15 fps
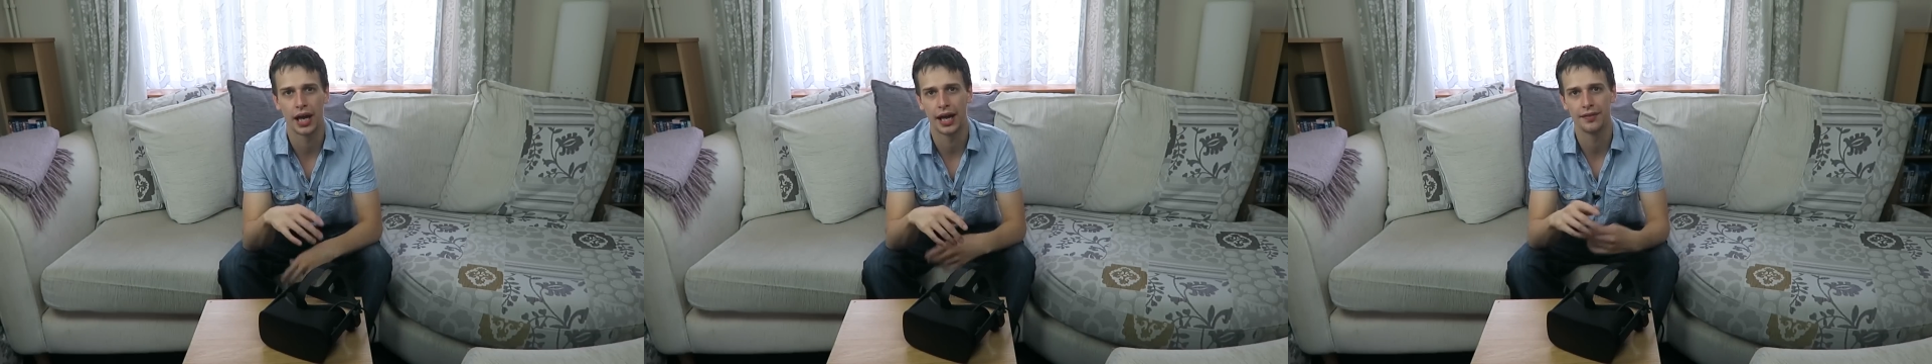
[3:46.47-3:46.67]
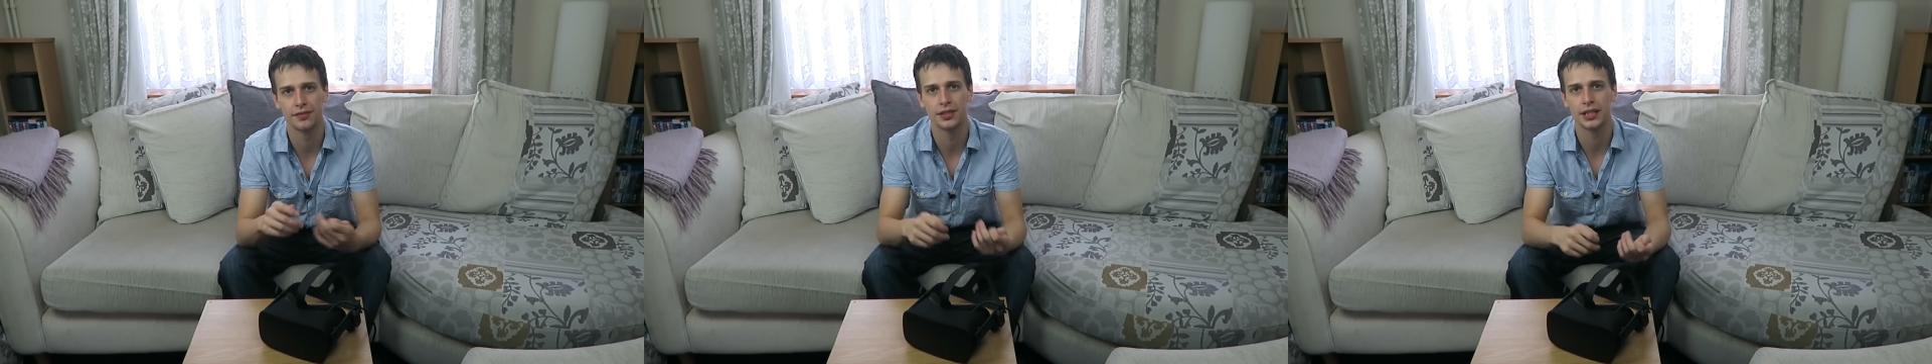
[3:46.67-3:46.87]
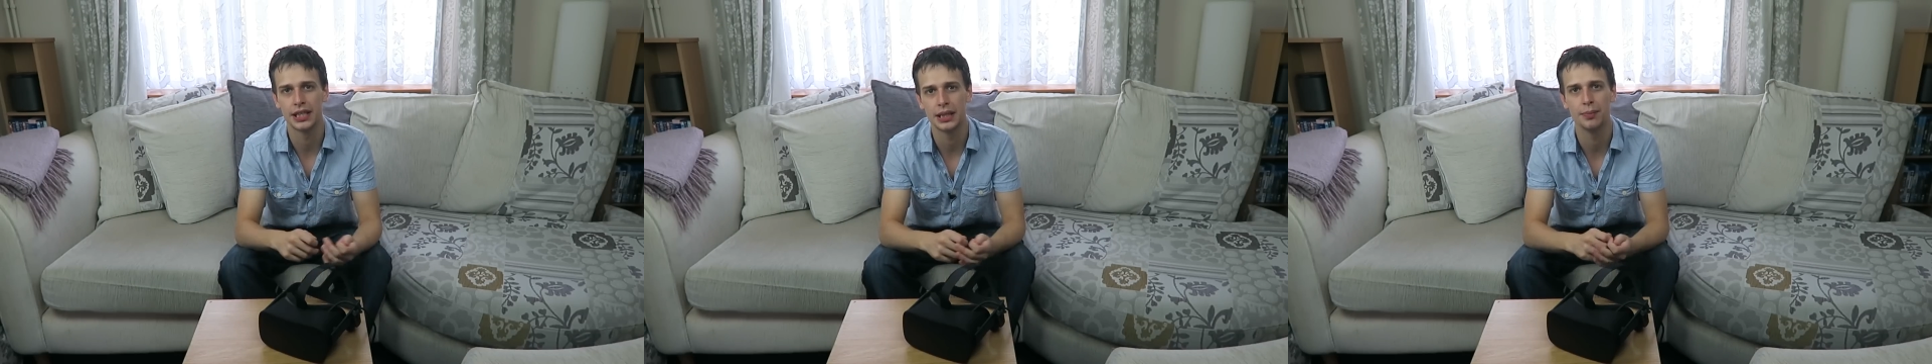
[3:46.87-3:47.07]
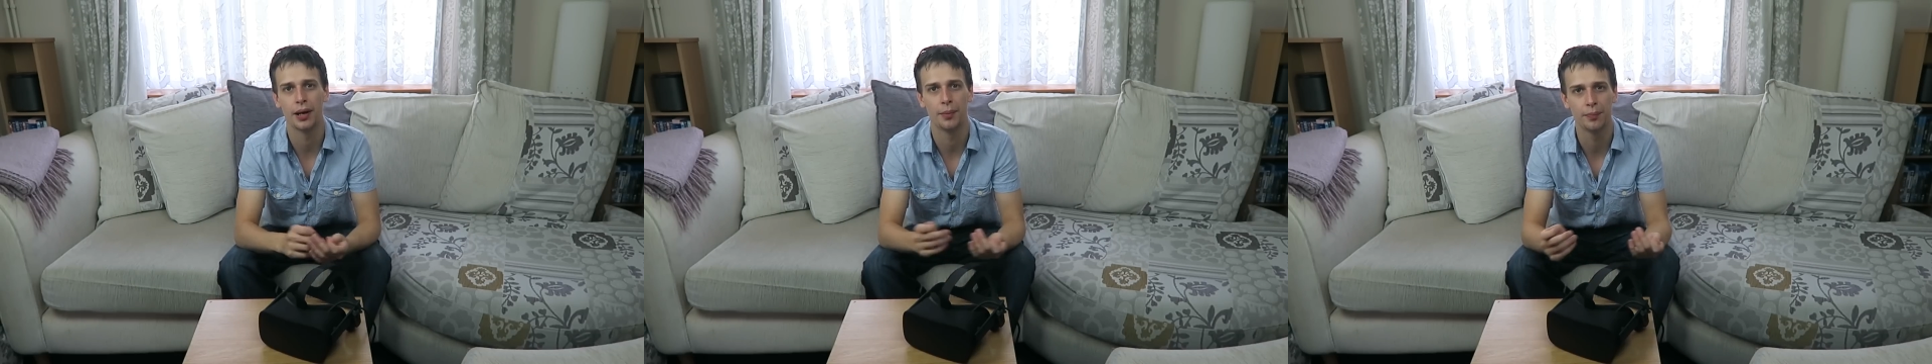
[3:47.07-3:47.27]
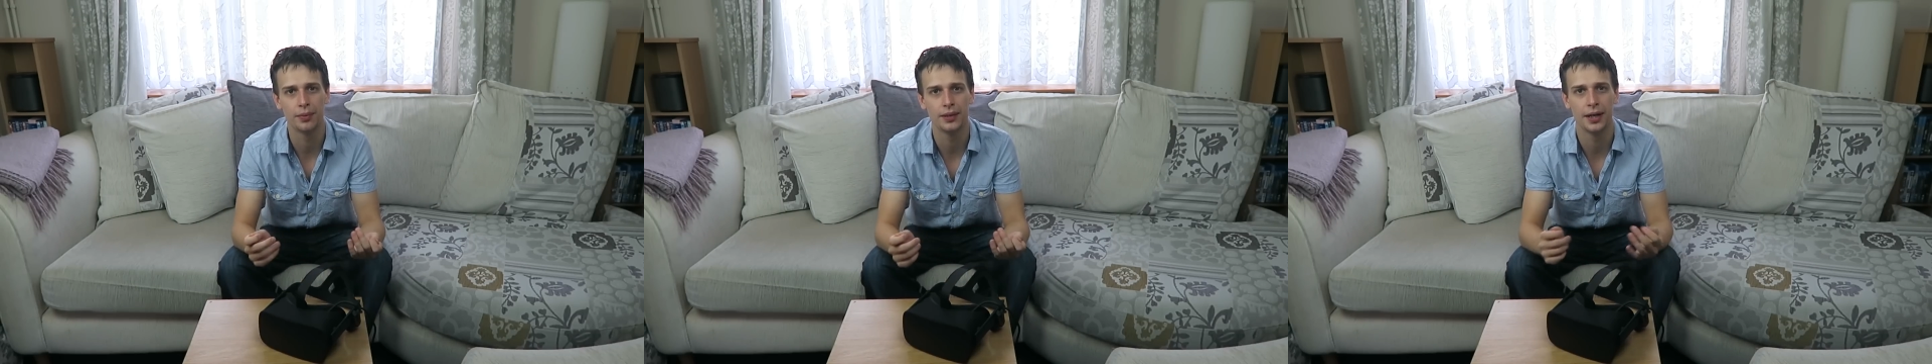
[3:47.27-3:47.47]
have to keep
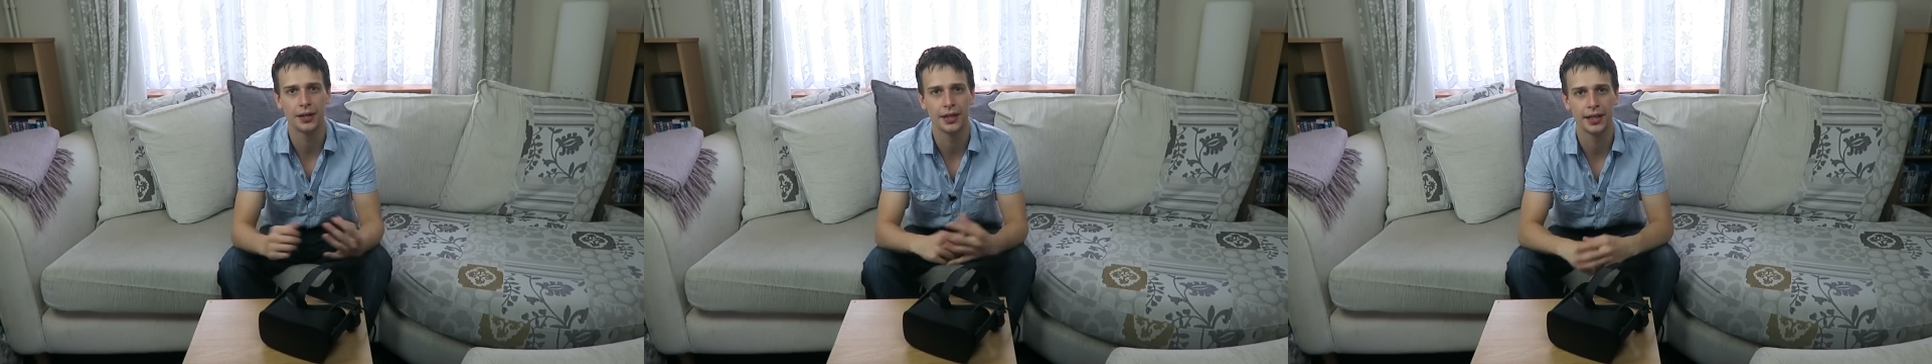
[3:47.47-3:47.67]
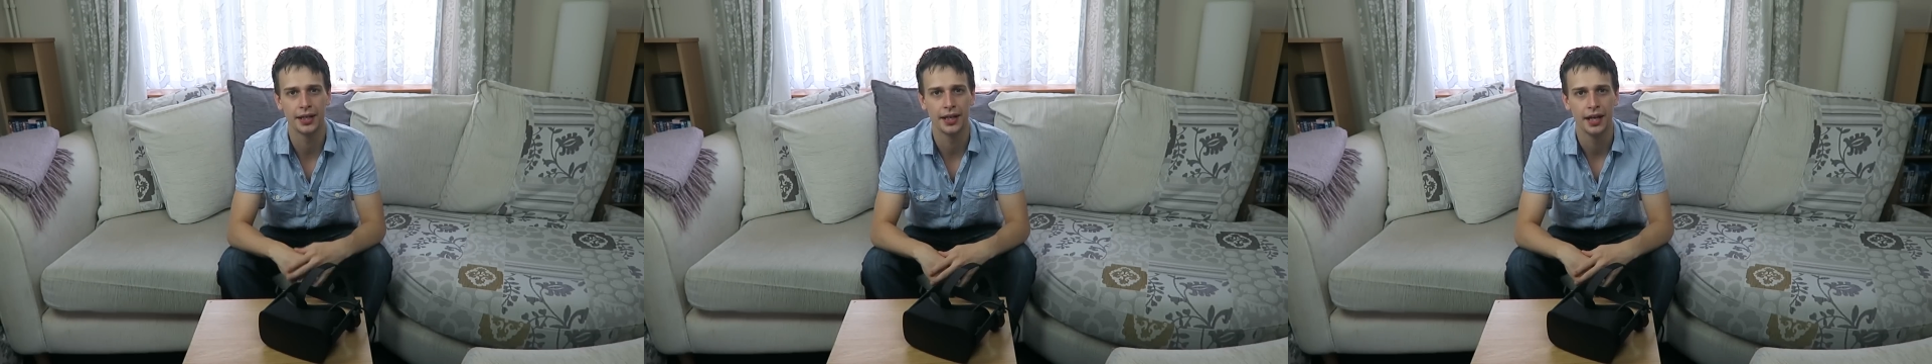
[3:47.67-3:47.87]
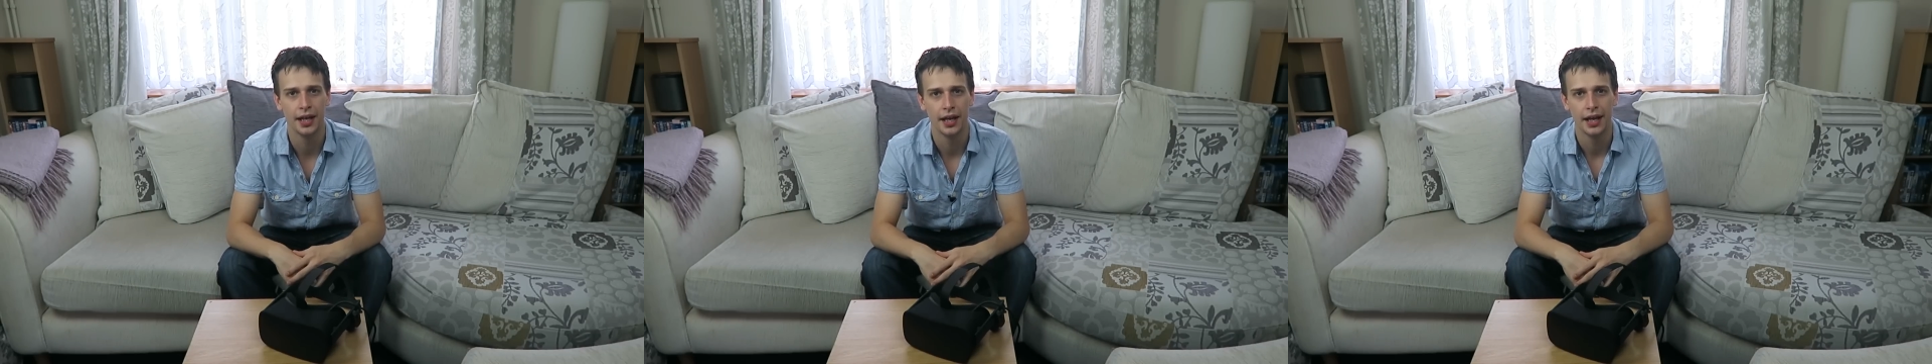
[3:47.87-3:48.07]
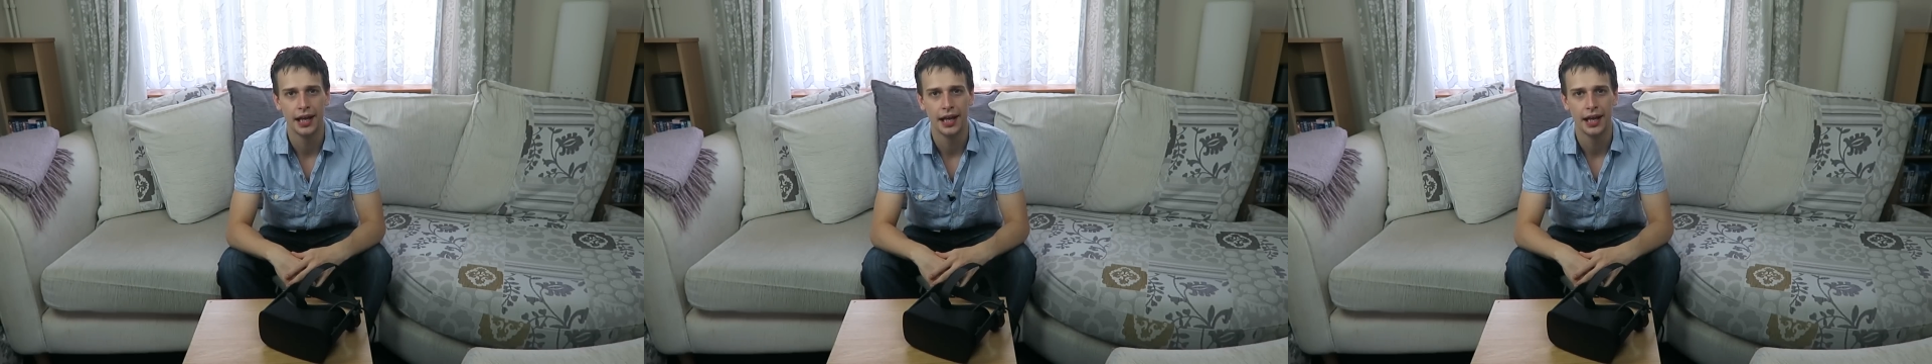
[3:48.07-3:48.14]
unplugging